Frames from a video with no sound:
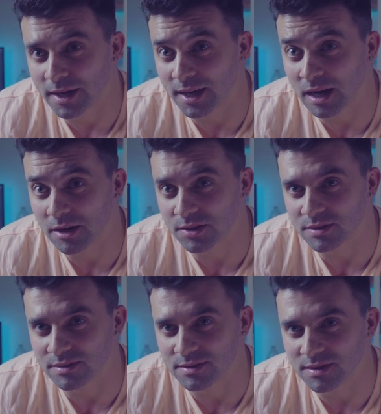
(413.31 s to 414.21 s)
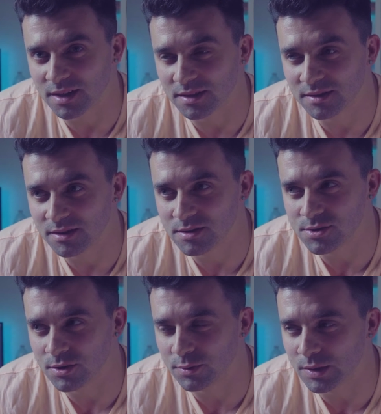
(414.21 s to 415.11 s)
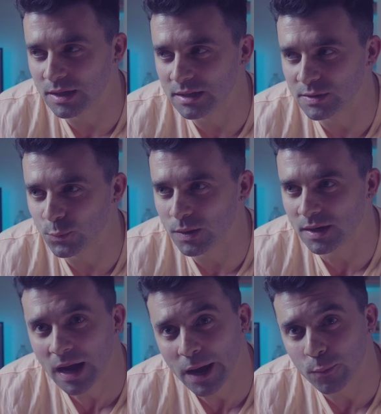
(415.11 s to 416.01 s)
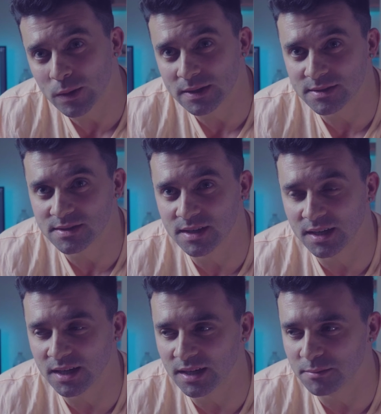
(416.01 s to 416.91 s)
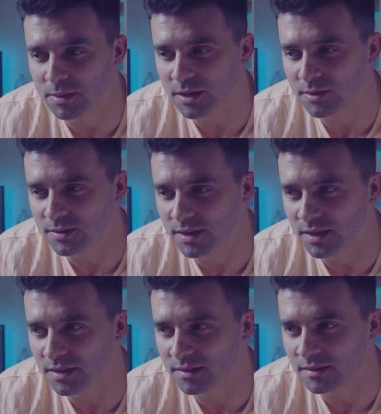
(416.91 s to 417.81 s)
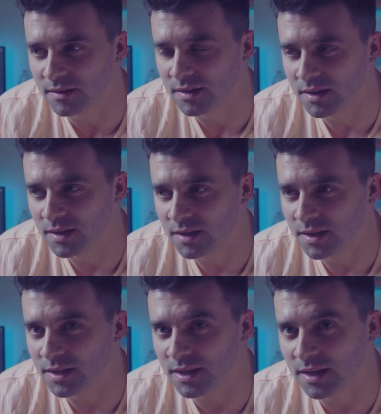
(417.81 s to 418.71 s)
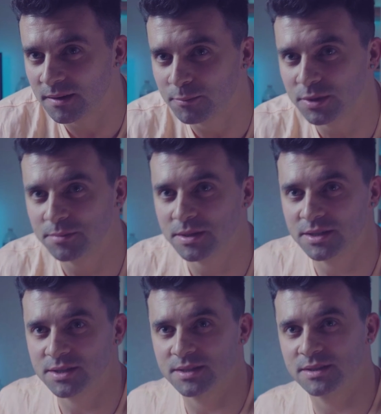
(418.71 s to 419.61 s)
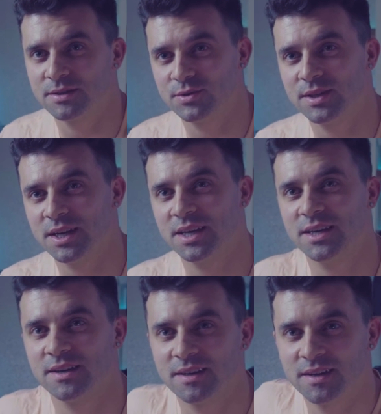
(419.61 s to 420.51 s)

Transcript: a character design and show you guys what I was thinking about and, and yeah, pretty much today